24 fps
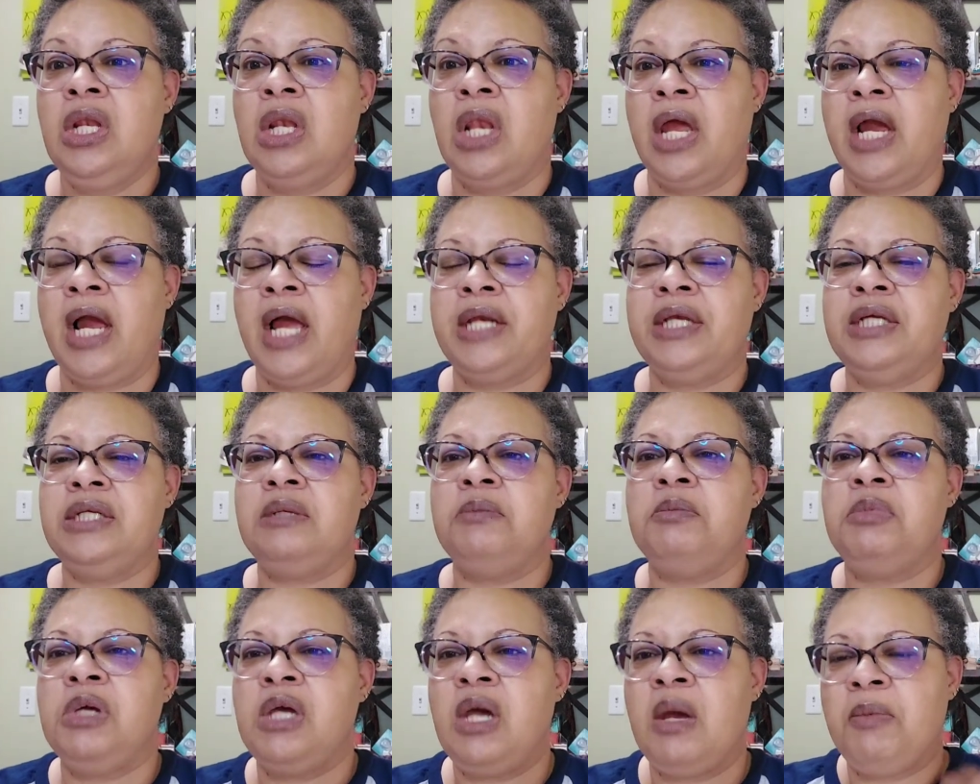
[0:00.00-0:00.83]
Like I need
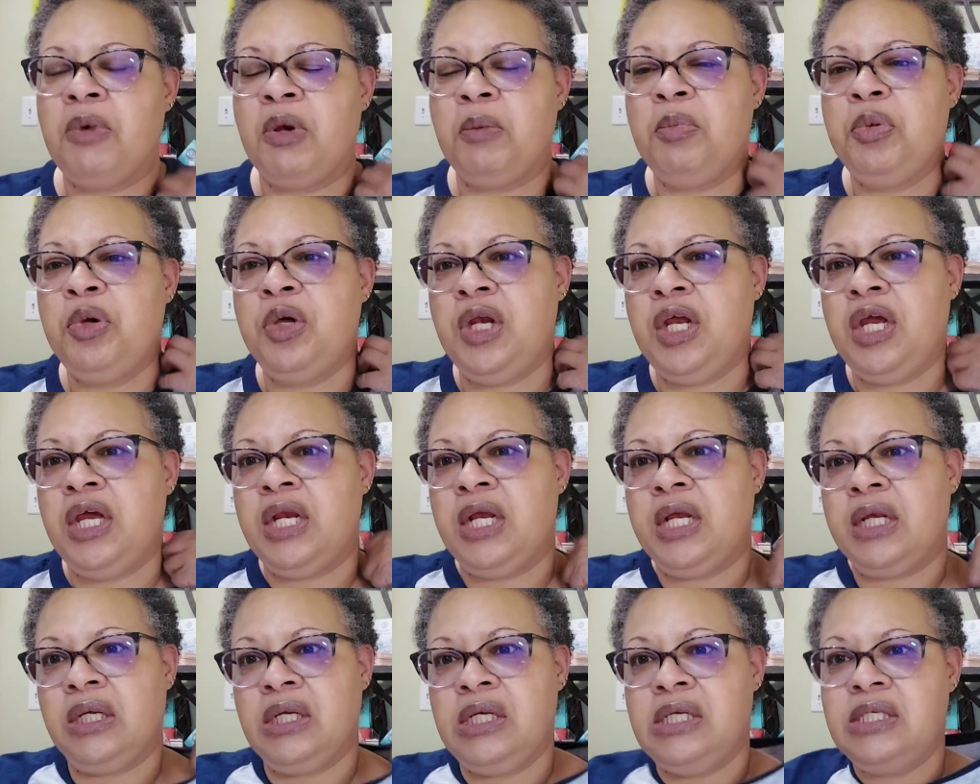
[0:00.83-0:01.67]
to be able to put in
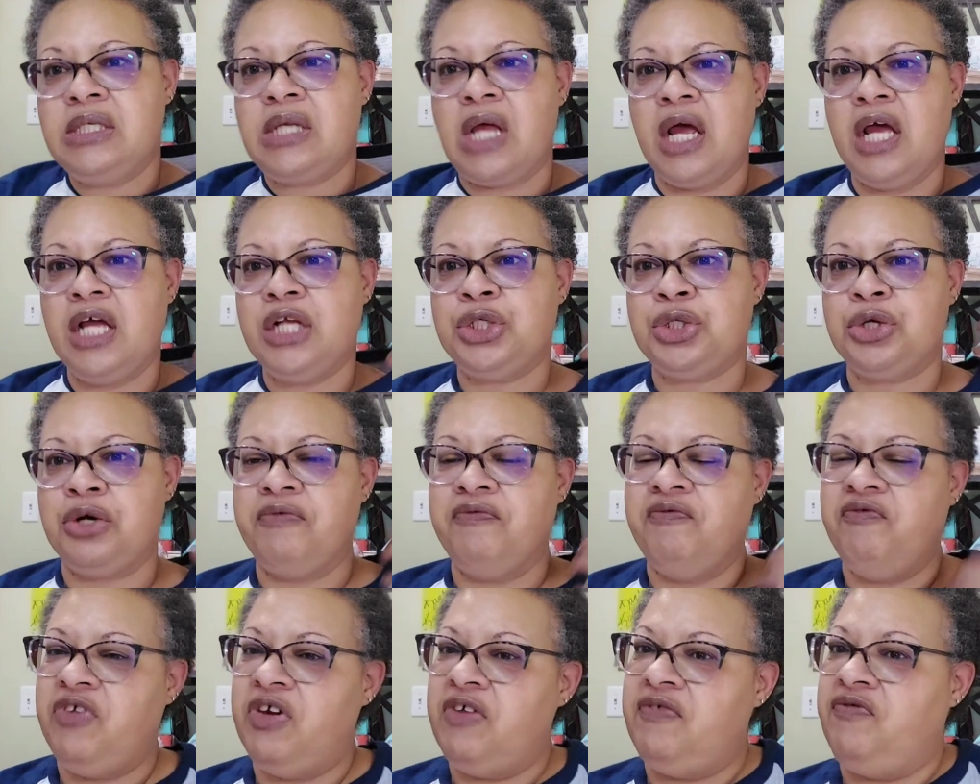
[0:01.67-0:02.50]
at least
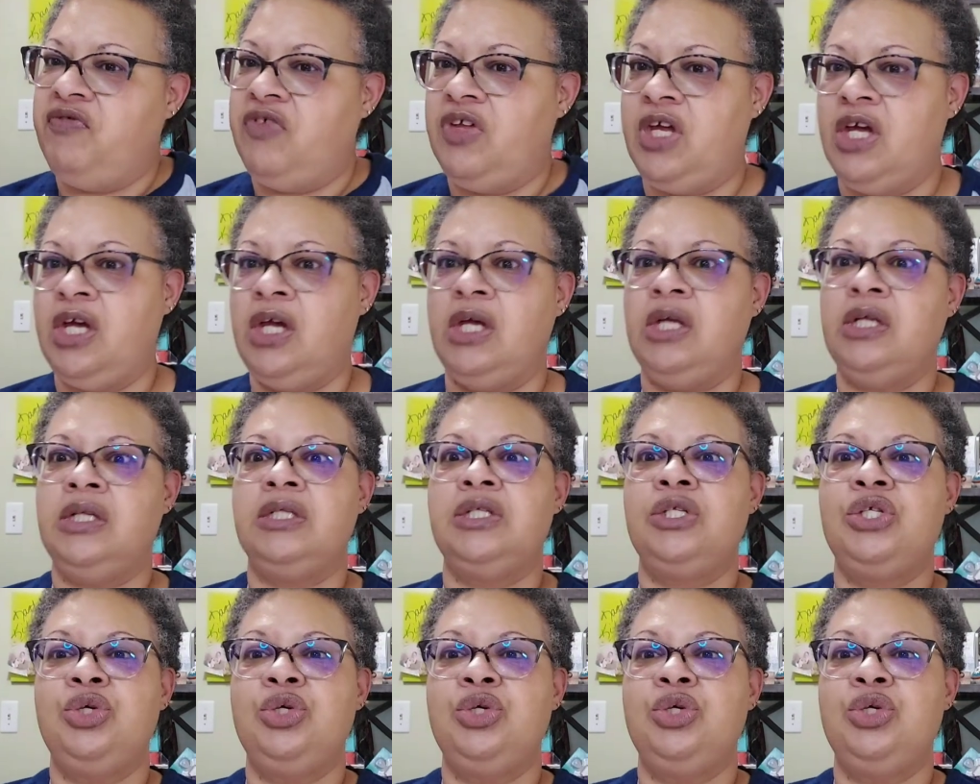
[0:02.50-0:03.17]
150,